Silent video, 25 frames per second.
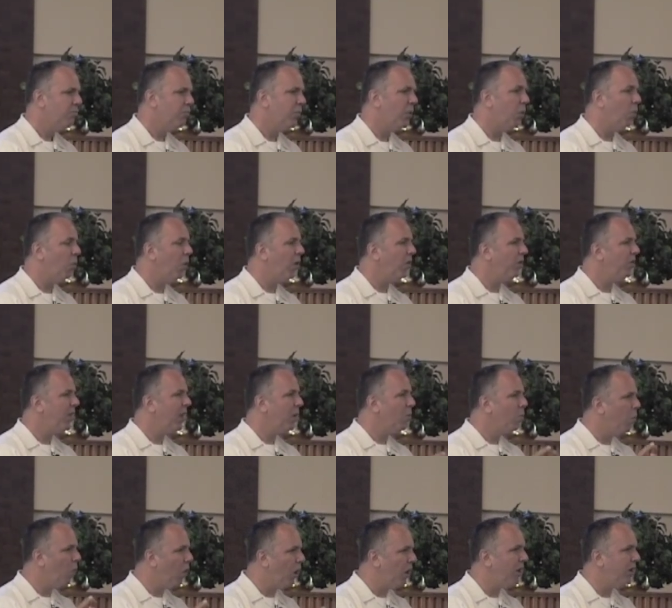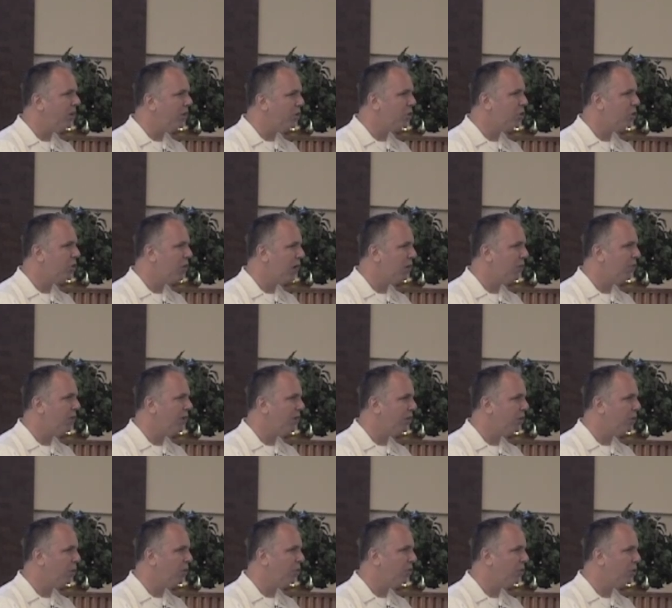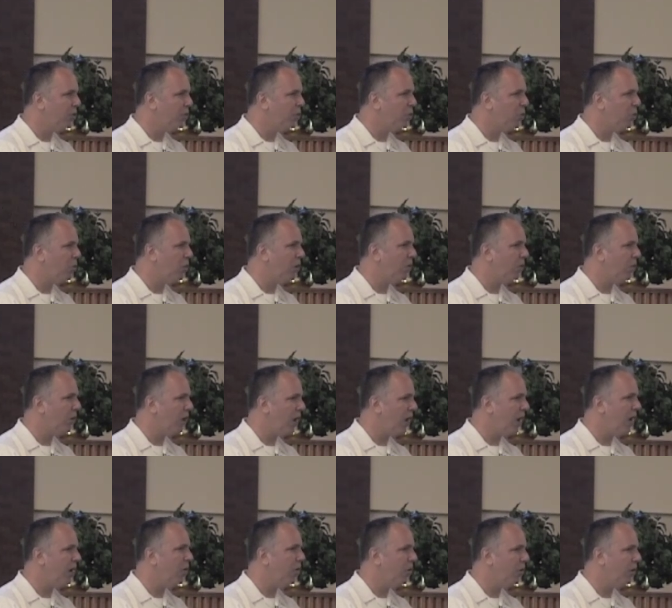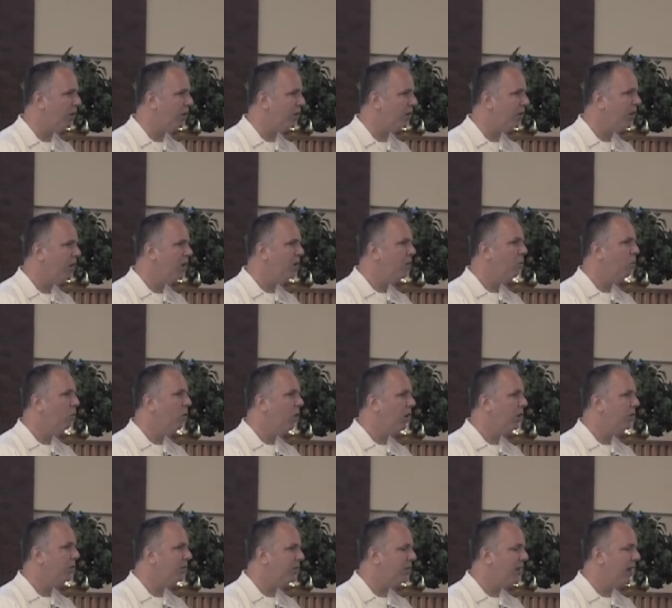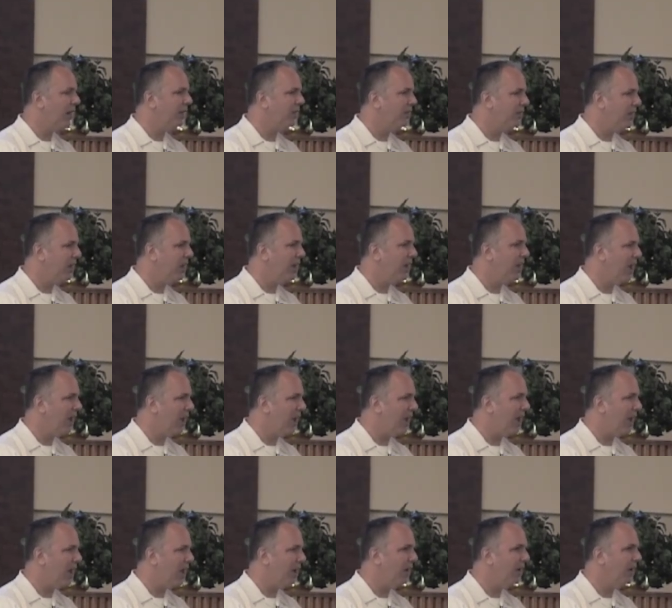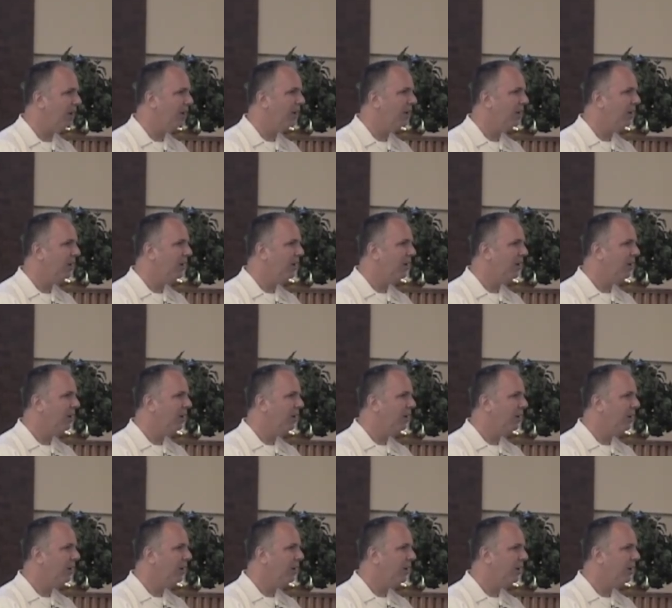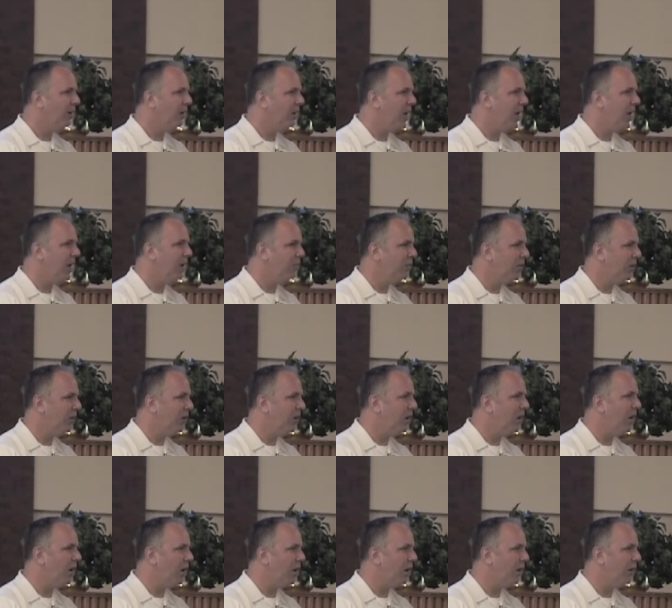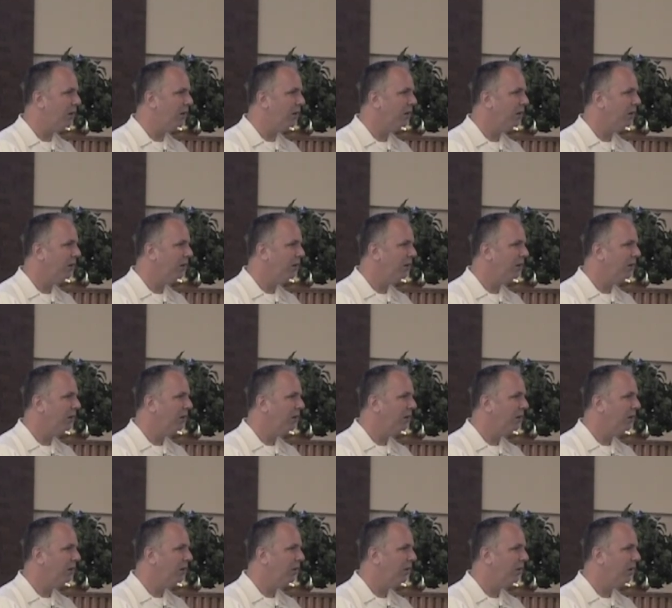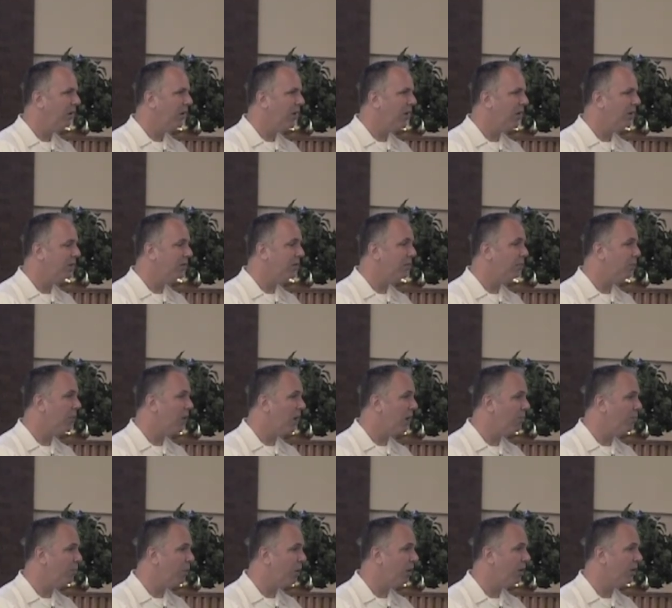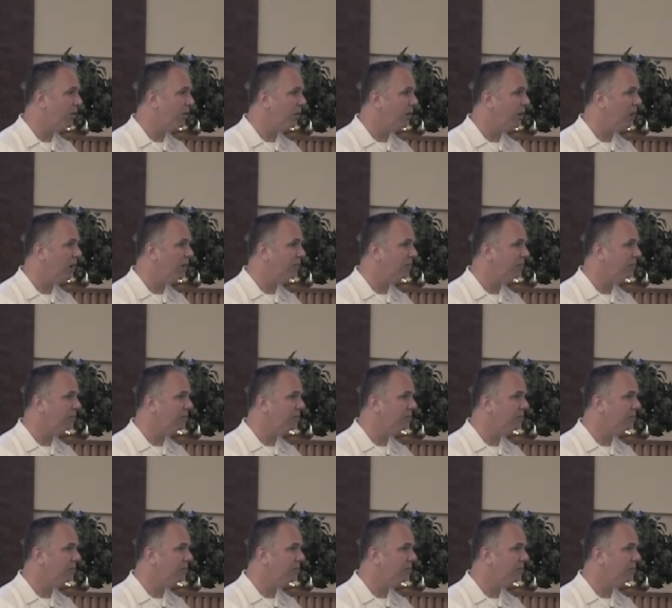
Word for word: But what they wanted to share when they told the story, when I heard it, was that they had named God as the prime part of their life.